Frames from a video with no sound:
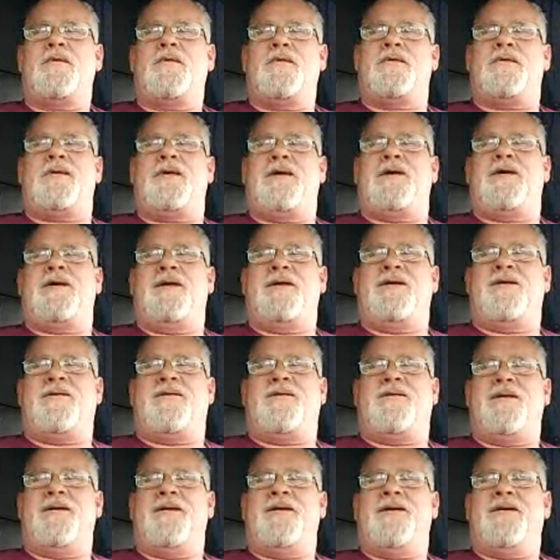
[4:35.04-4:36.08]
Yeah, I know.
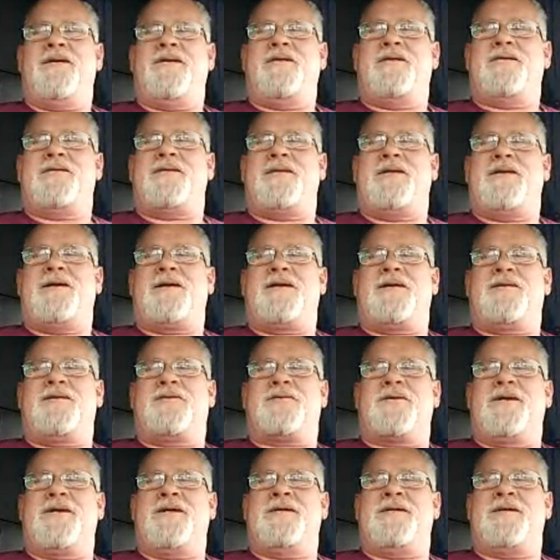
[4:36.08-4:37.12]
There's a lot of
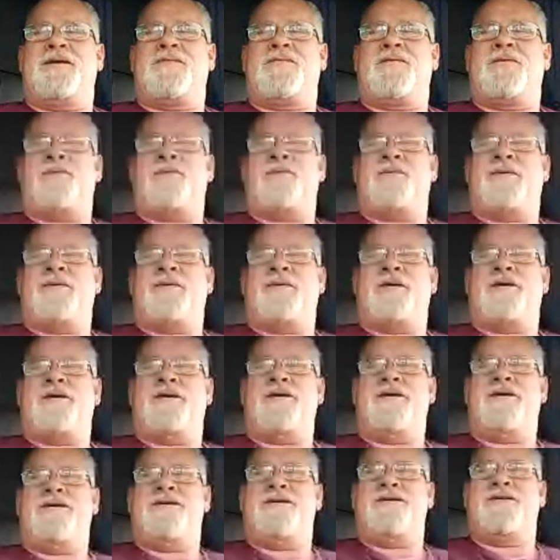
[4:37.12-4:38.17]
trees everywhere,
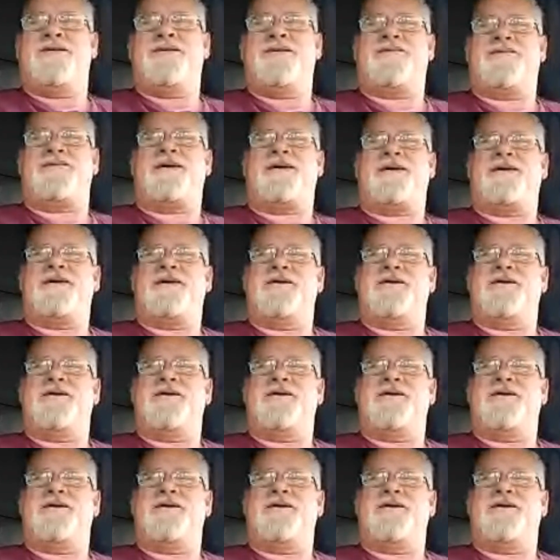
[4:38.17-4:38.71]
right?